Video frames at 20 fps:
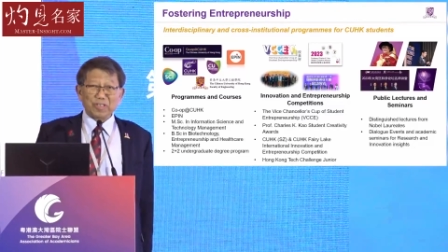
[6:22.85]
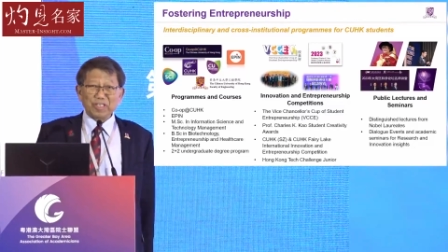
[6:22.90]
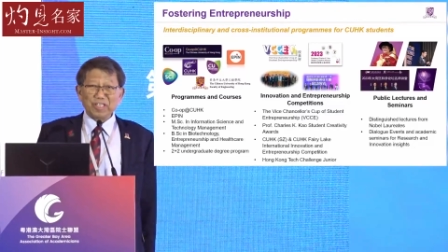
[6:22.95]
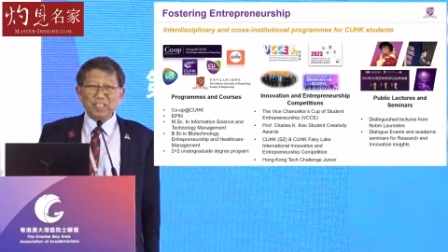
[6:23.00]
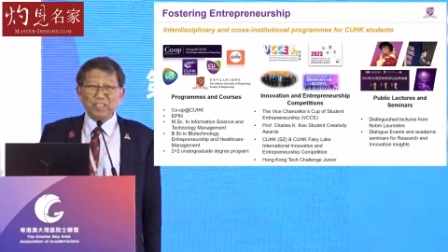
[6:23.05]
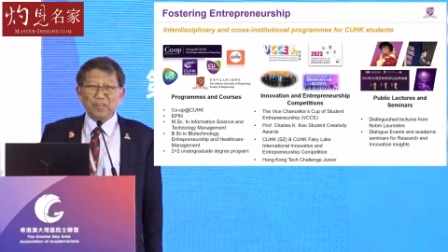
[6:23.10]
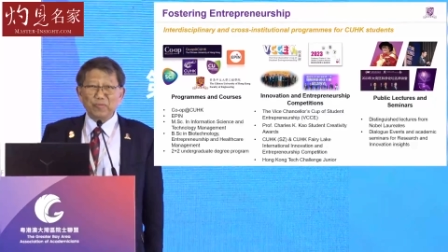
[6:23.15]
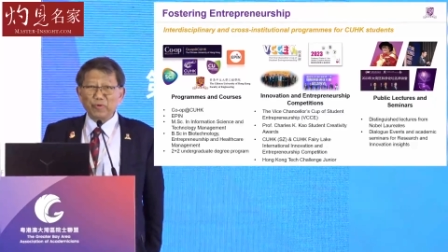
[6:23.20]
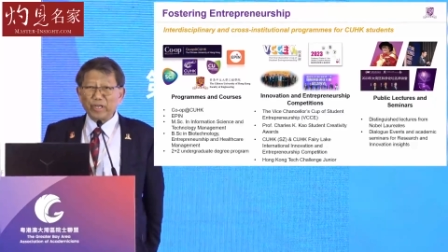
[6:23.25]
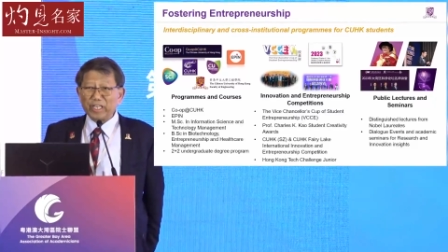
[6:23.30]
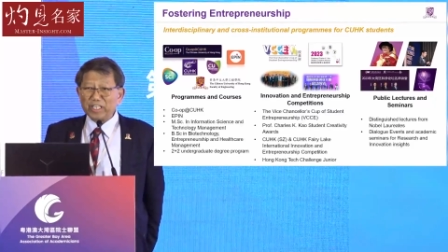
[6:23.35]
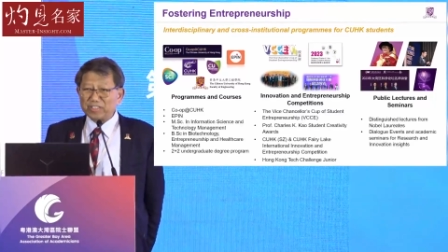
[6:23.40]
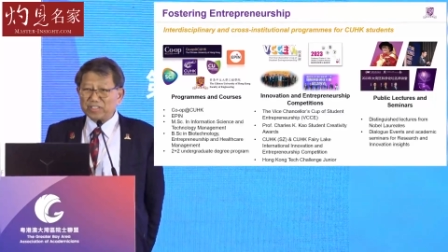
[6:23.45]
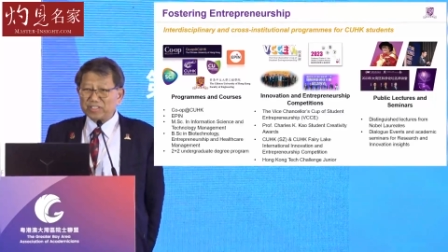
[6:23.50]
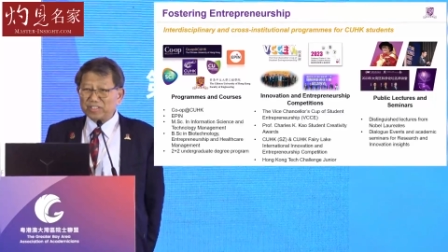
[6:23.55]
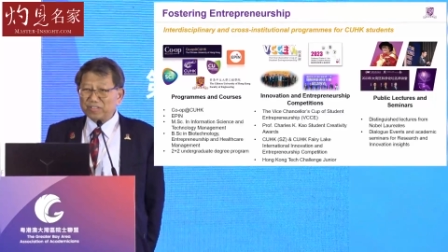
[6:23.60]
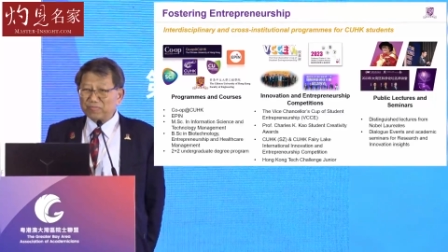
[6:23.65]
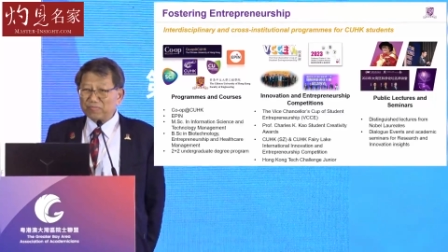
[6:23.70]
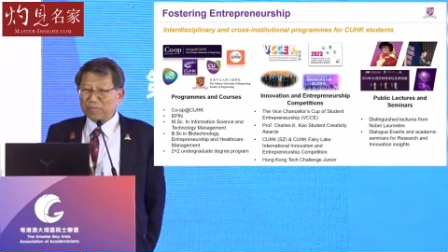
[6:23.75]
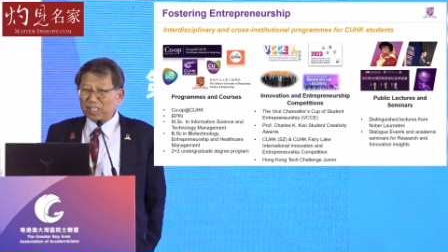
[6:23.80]
in a
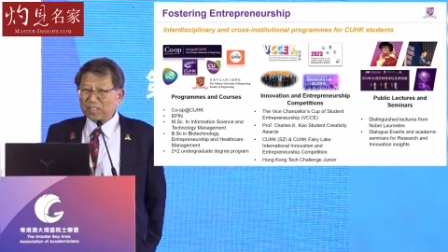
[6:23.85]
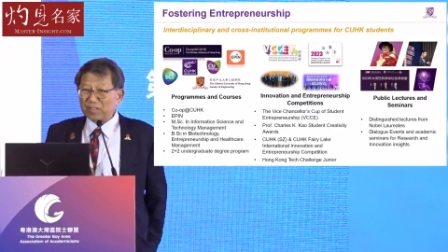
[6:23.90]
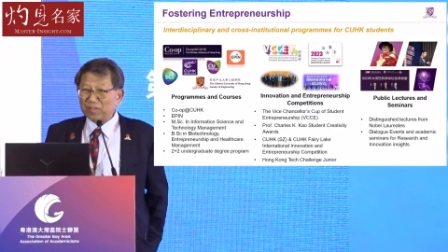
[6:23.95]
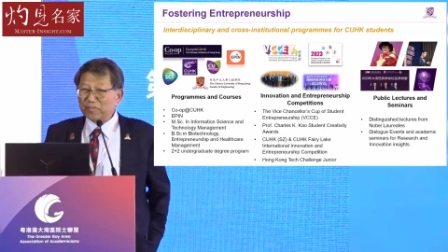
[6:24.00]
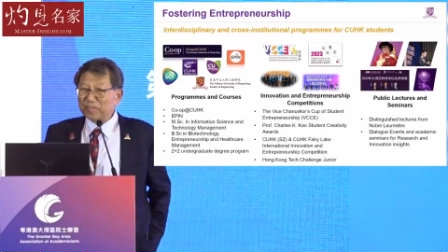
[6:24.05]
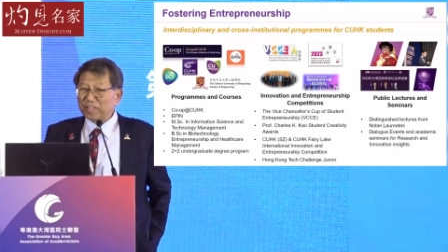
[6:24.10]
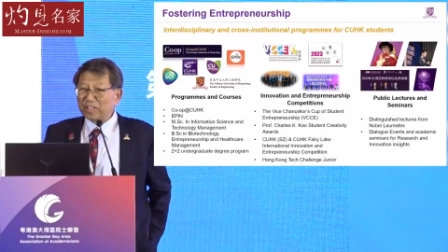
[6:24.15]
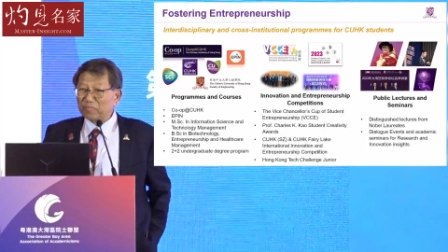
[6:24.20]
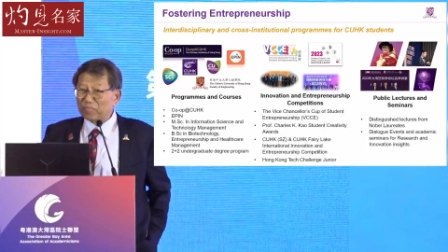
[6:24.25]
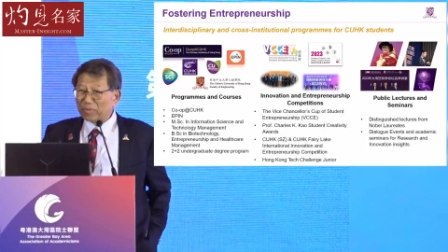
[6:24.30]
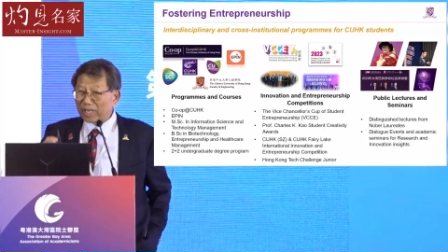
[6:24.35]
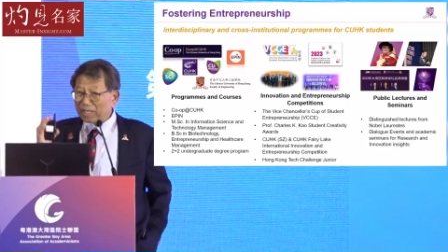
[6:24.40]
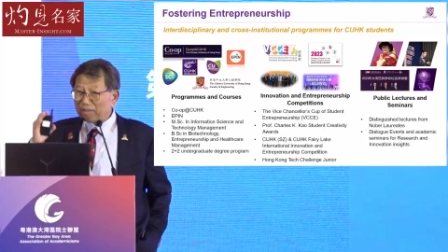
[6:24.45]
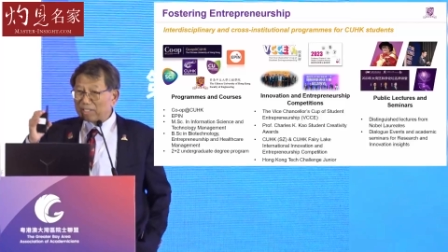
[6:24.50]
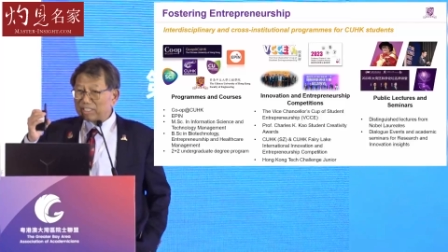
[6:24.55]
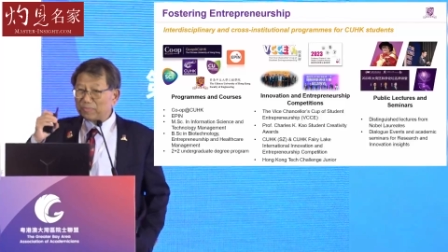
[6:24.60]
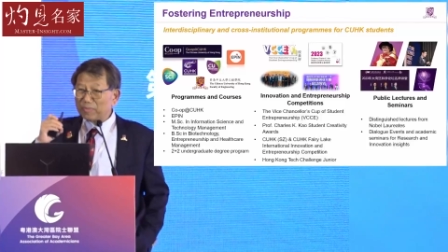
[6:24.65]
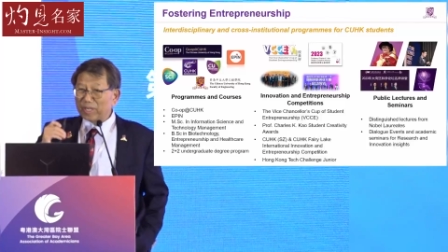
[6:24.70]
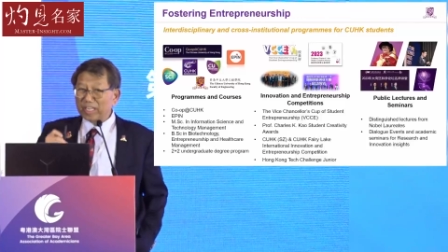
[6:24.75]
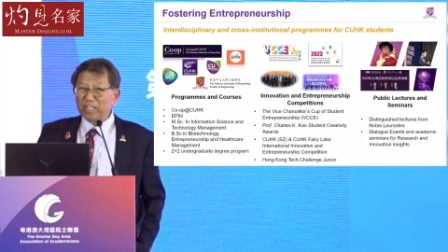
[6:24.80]
race rather than
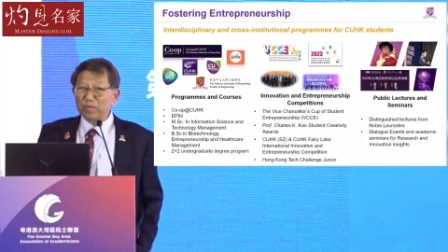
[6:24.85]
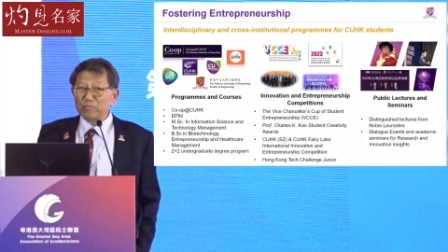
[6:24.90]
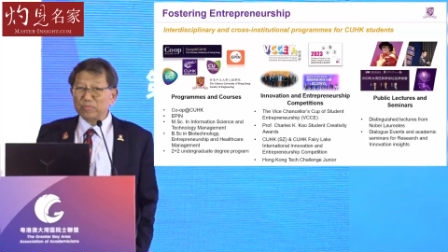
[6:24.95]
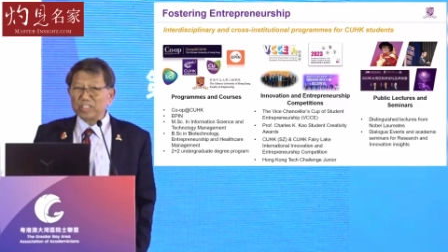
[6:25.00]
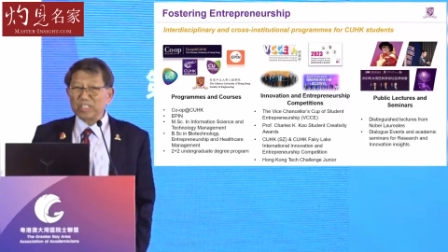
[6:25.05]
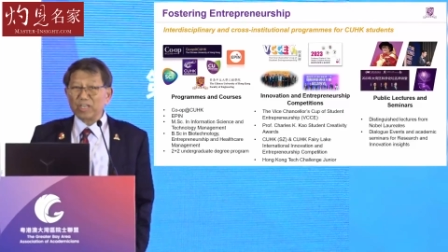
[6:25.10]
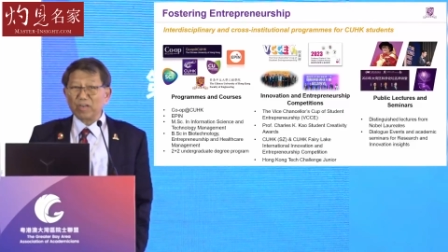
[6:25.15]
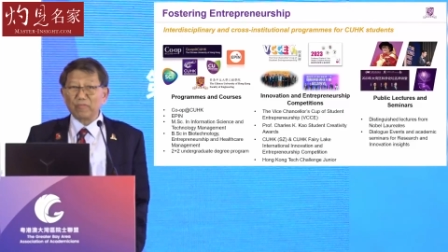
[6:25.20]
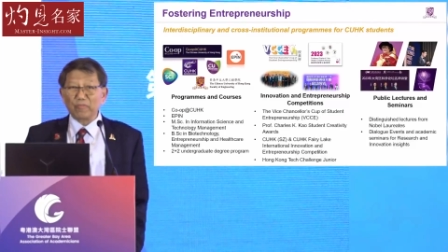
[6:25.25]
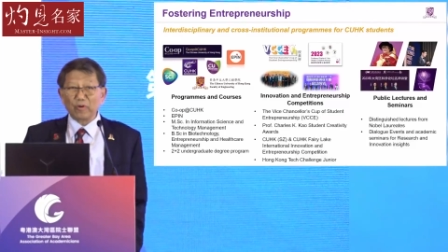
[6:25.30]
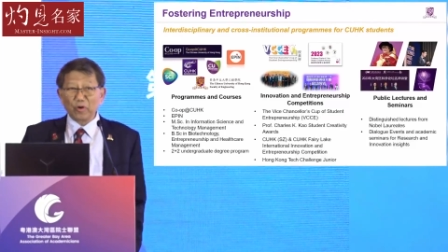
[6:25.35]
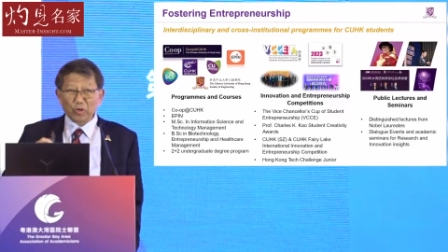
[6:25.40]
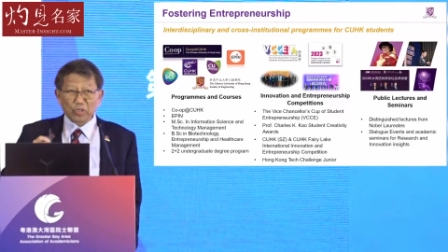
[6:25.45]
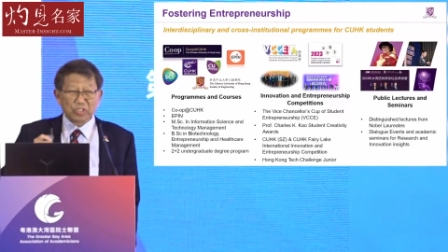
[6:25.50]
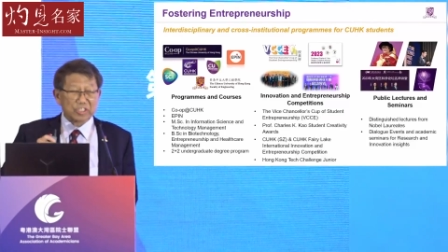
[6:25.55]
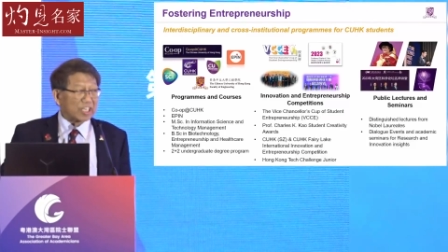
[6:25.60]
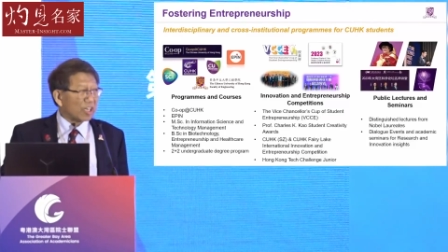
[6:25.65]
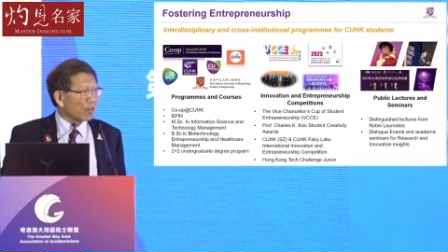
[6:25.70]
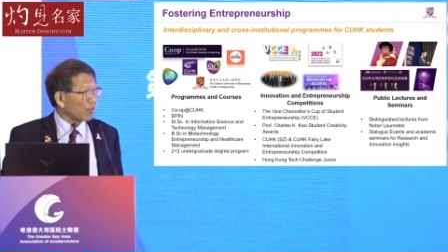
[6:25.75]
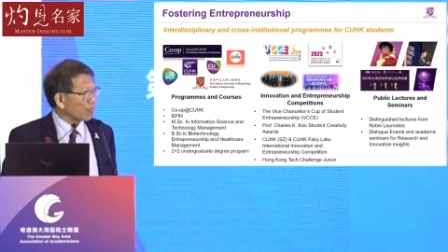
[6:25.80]
by, by himself or
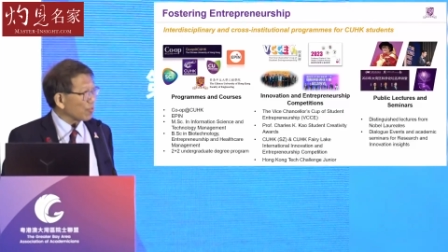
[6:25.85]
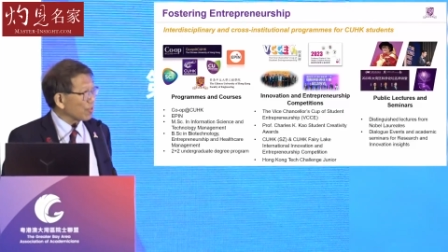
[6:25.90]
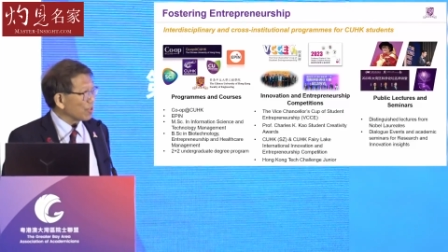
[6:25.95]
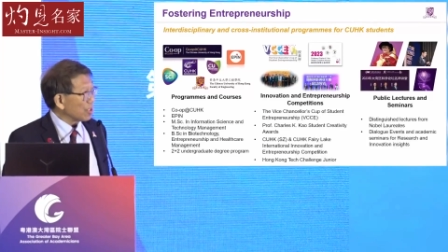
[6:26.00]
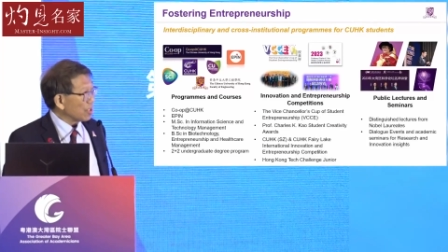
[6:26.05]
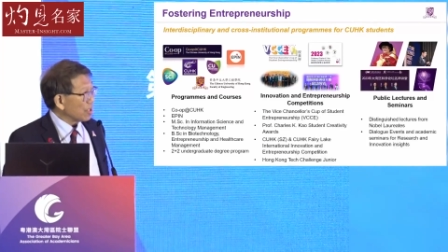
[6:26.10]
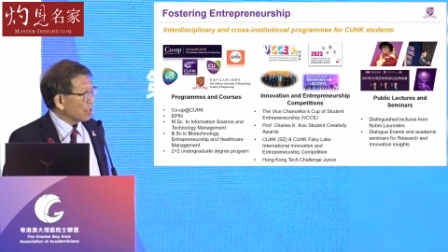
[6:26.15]
herself.